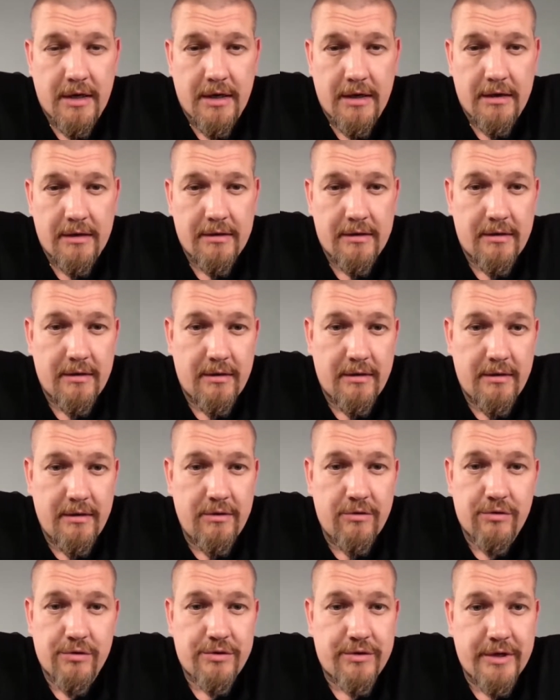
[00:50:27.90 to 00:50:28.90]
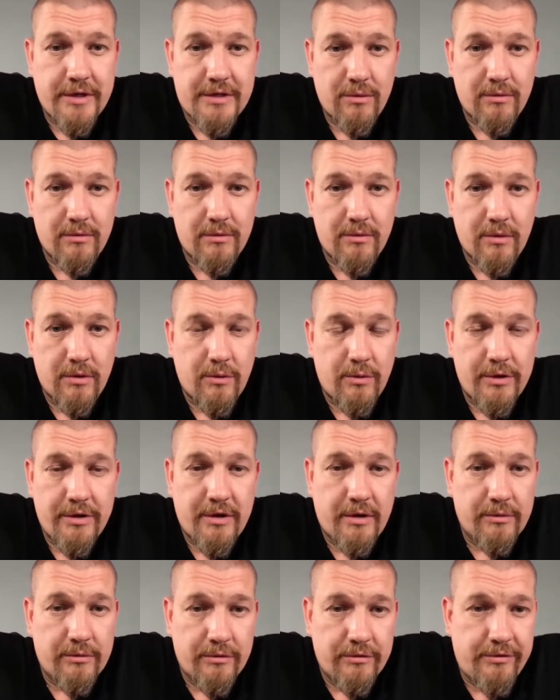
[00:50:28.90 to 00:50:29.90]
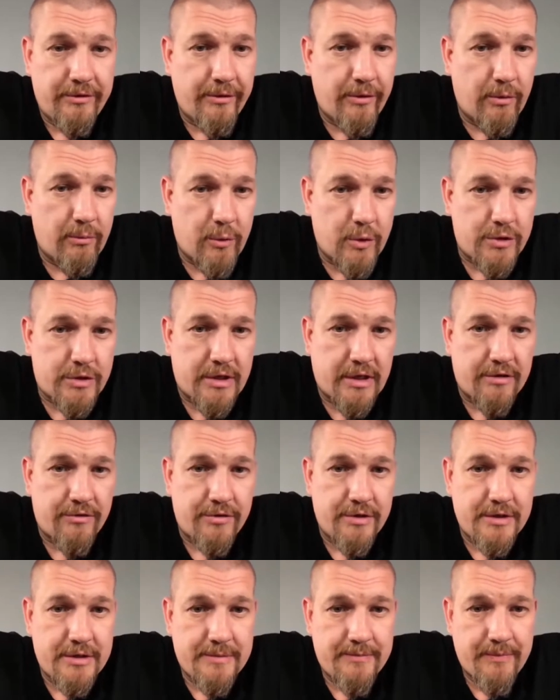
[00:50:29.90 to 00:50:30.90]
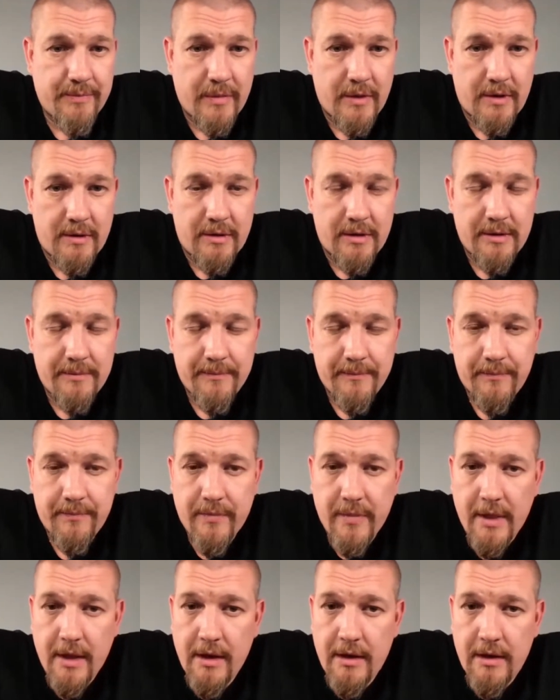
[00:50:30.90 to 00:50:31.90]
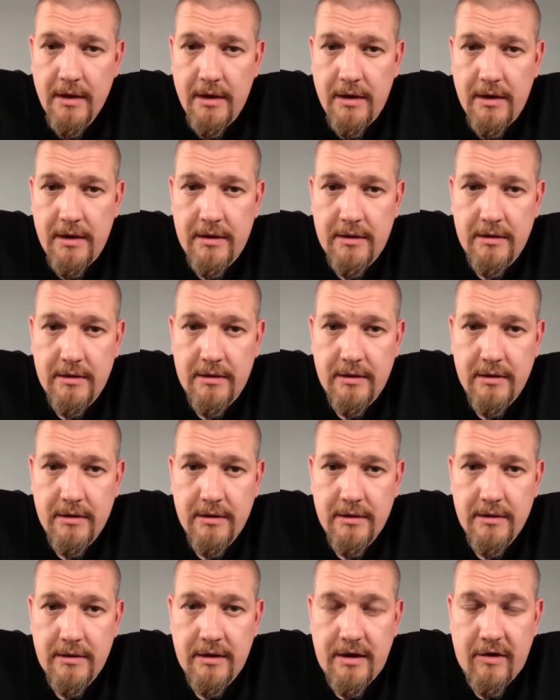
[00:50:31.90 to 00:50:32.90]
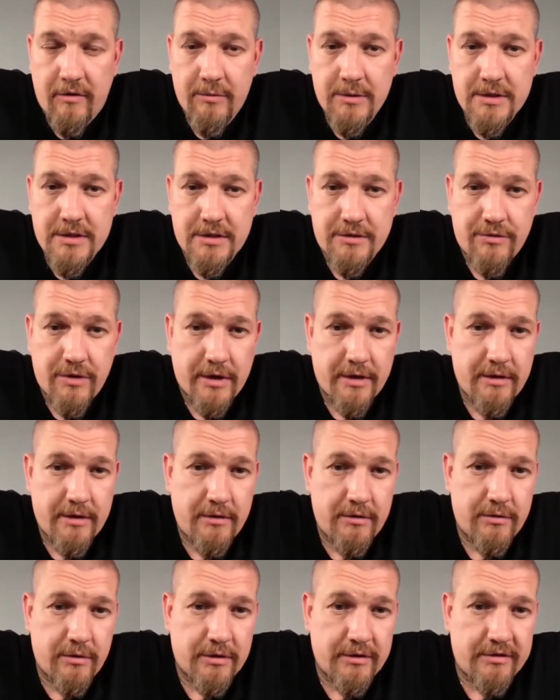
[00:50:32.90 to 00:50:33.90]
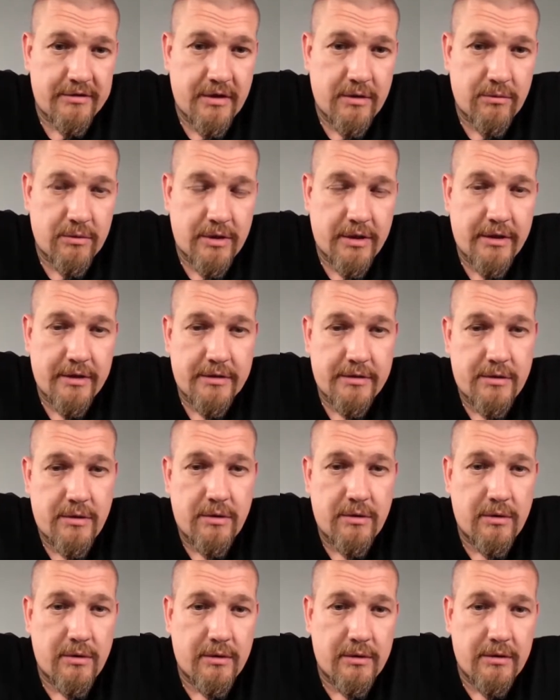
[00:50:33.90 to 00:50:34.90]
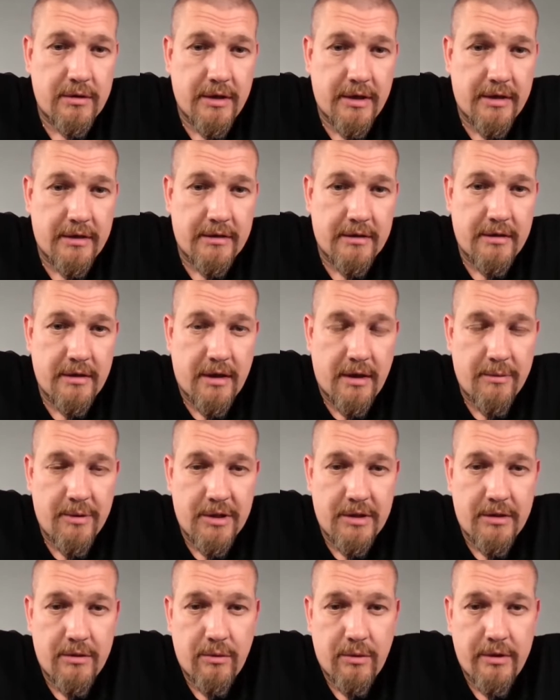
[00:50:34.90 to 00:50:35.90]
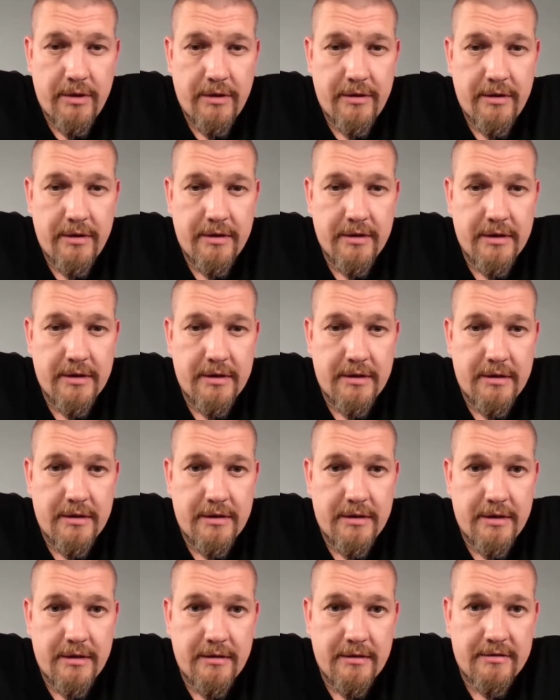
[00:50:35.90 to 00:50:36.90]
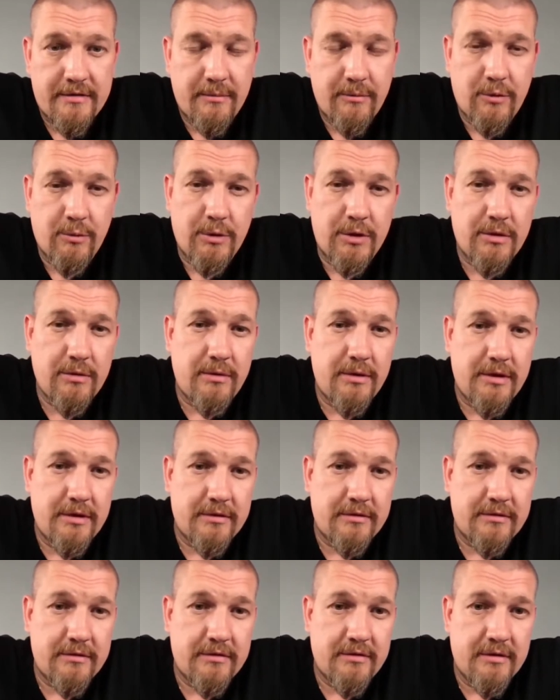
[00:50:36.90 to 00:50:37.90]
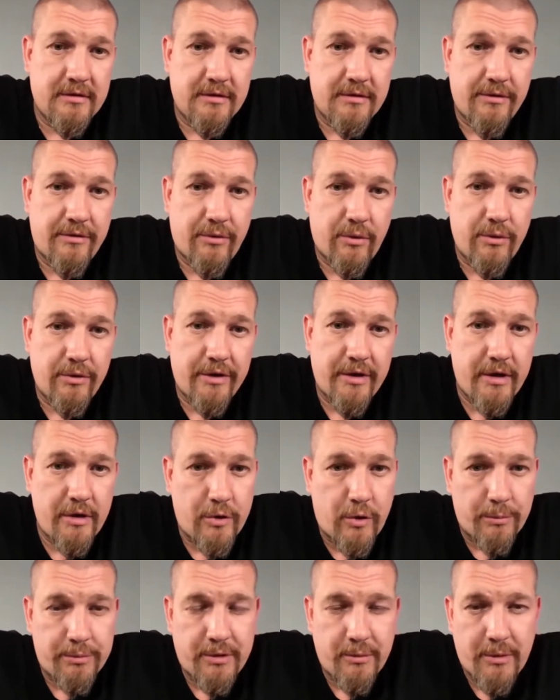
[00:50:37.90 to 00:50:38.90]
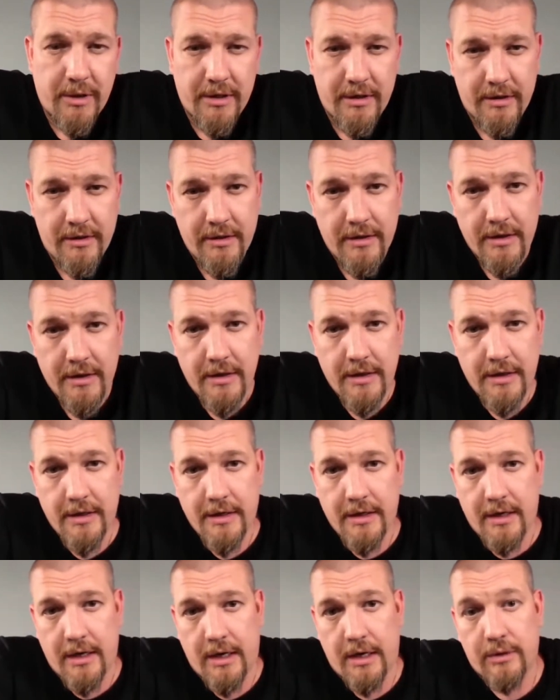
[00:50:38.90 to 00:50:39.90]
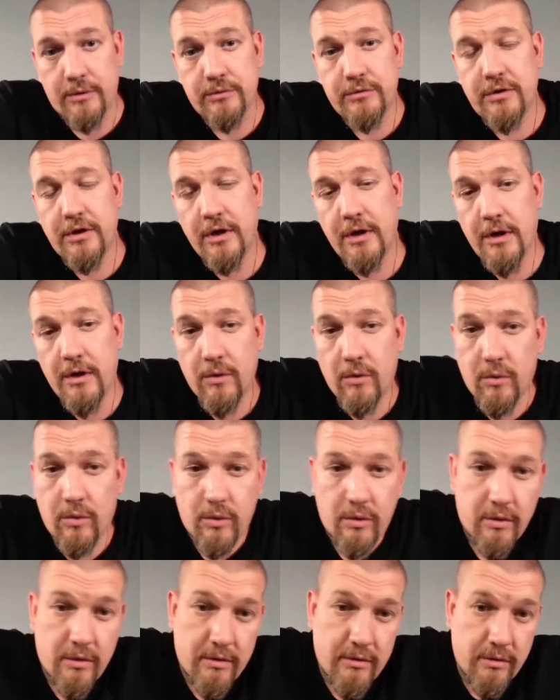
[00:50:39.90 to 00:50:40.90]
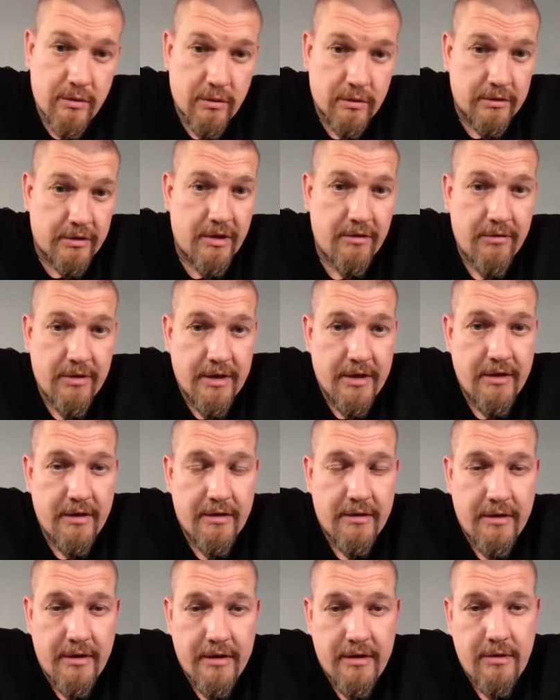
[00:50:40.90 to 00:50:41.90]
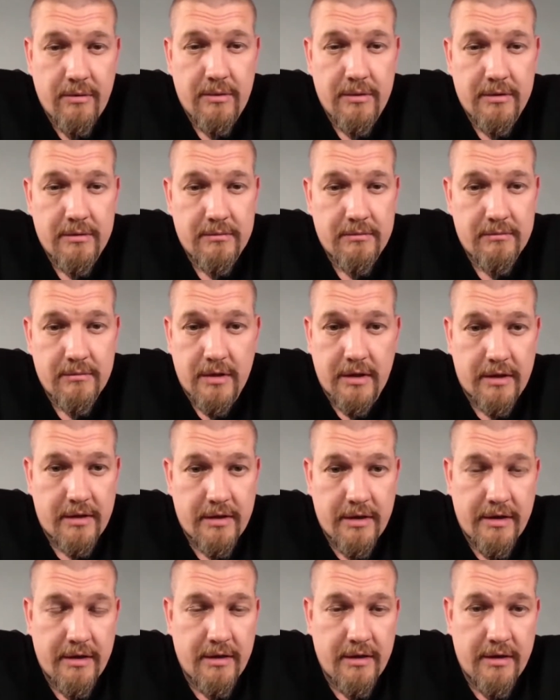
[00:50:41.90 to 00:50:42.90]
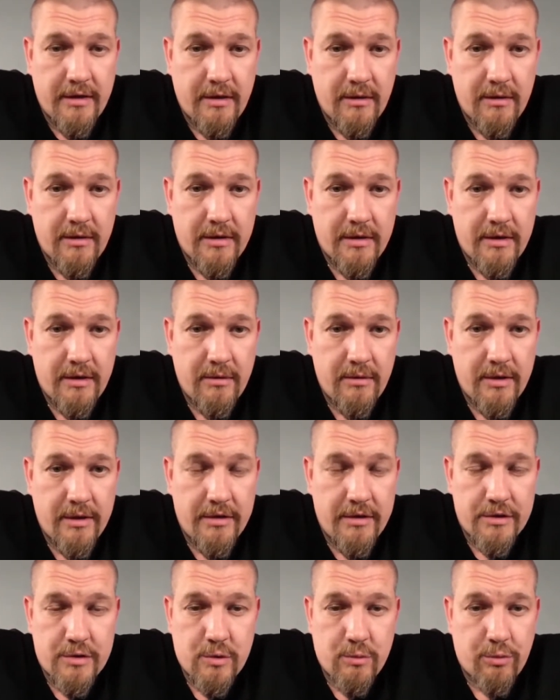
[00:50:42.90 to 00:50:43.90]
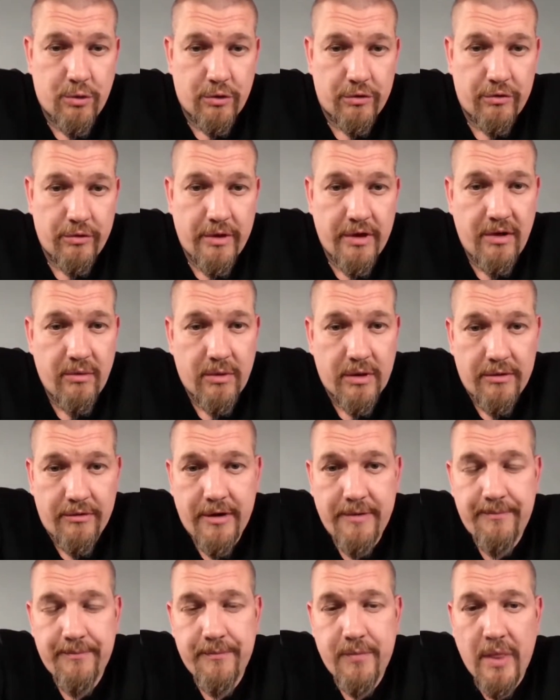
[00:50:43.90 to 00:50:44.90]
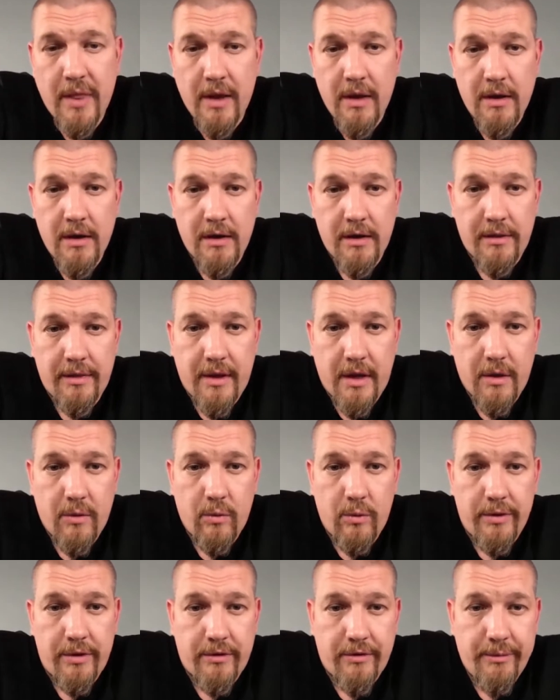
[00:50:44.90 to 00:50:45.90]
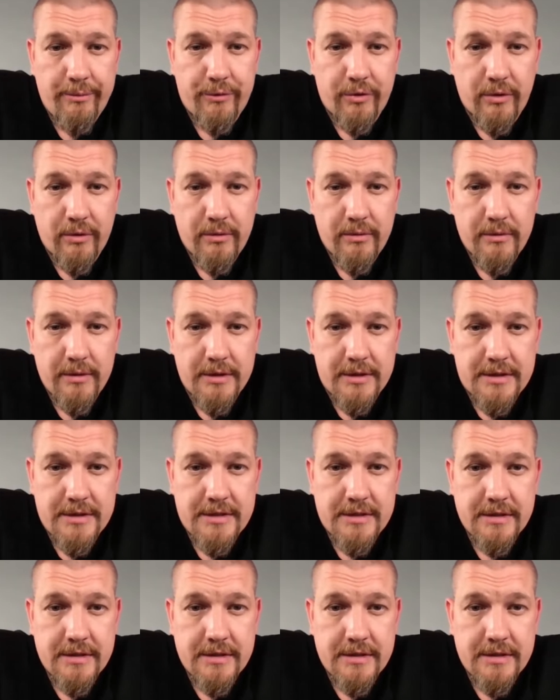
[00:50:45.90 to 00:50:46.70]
the interest rates are all the way down to zero in most countries, right? And the governments are struggling to understand what the hell is going on. And I mean, the only thing they seem to be doing is throwing helicopter money out, or not giving anyone, like any support to anyone, right? Now with crypto, it